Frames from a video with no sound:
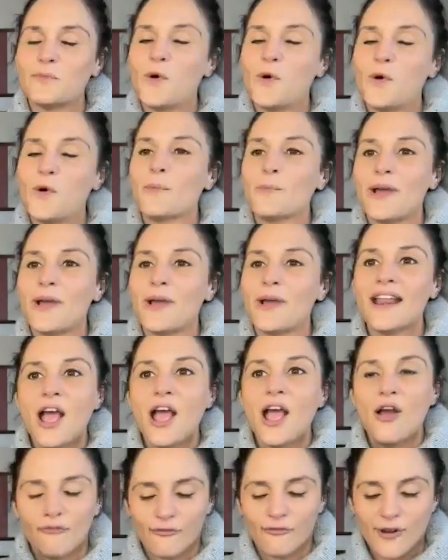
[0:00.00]
more. But
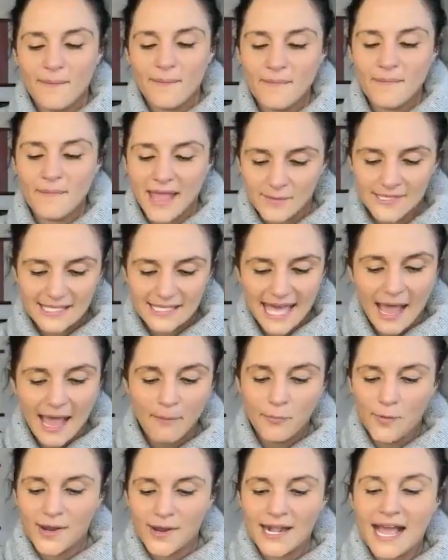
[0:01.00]
from it was
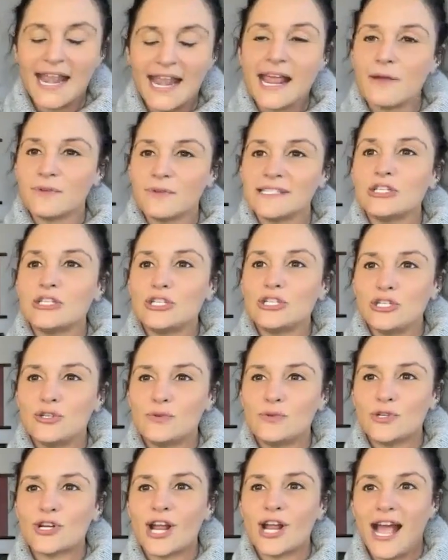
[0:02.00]
that point on, I was in
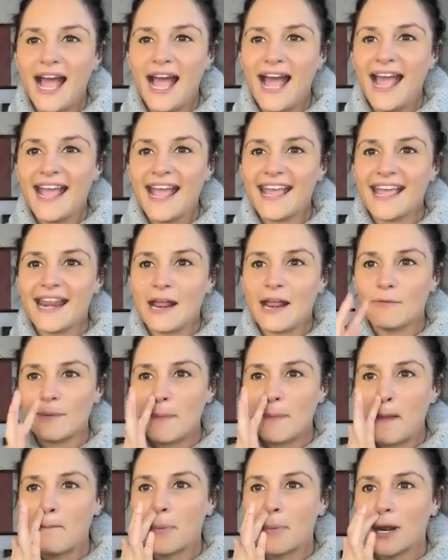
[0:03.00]
junior high, and I
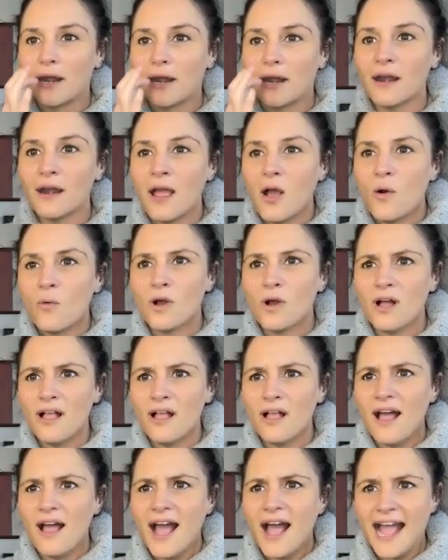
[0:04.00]
remember,
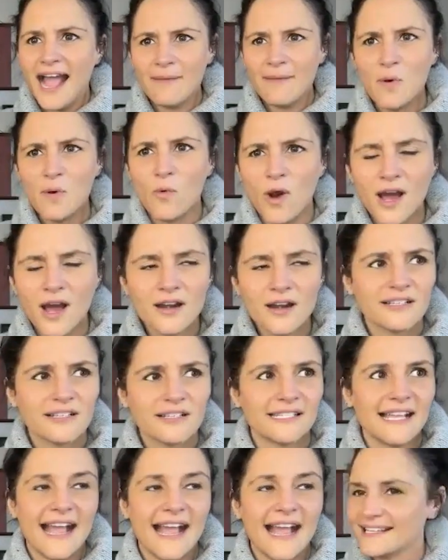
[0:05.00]
well, I'm a water
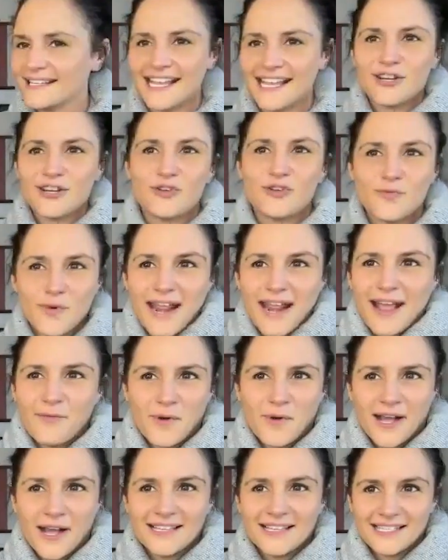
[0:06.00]
sign because I knew what I
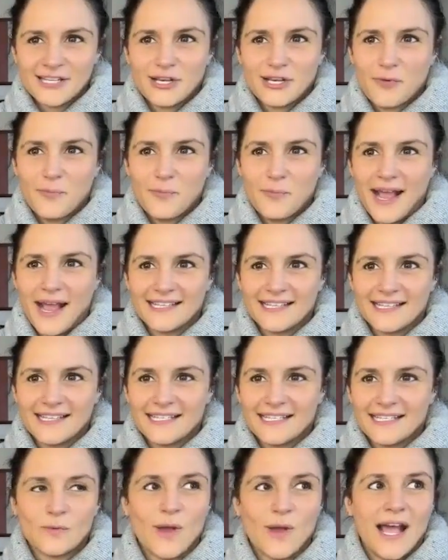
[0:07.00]
was, you know,
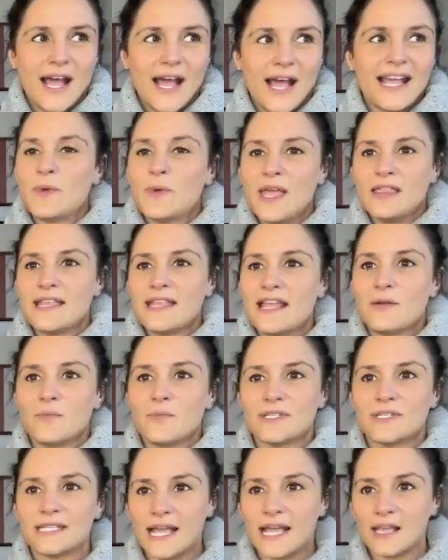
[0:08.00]
Pisces wise. And then
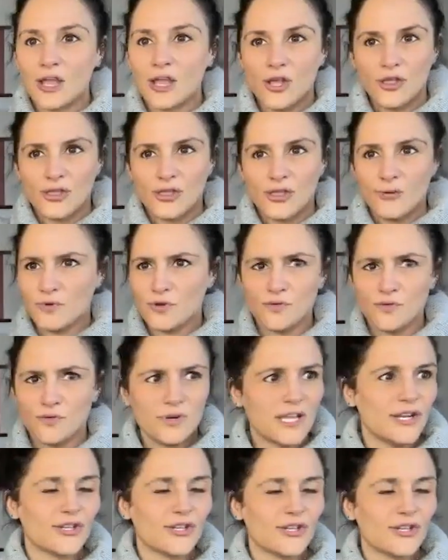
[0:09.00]
it was like the
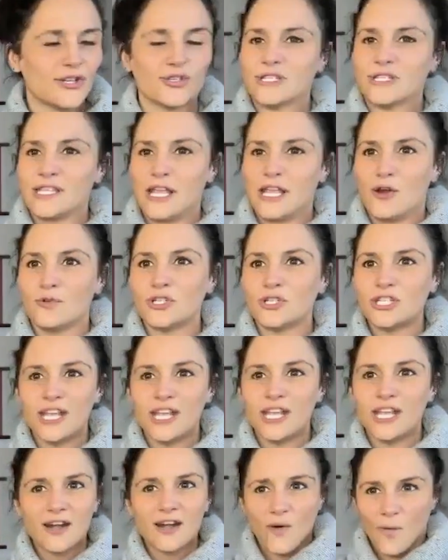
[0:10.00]
moon controls the
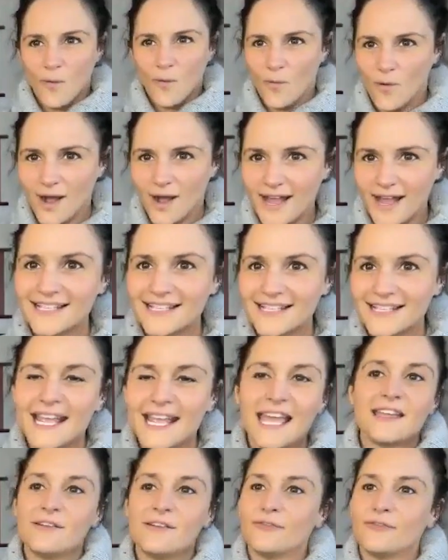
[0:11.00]
ocean. What?
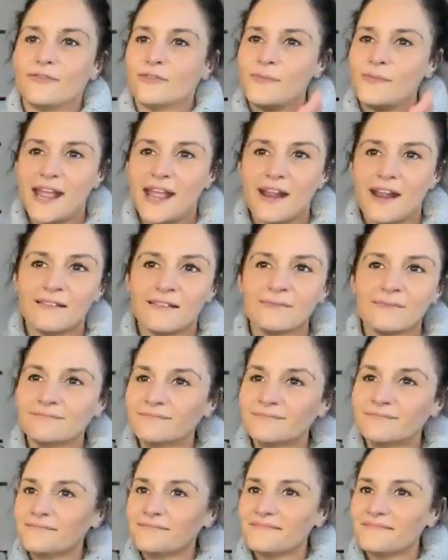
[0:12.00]
And then from there,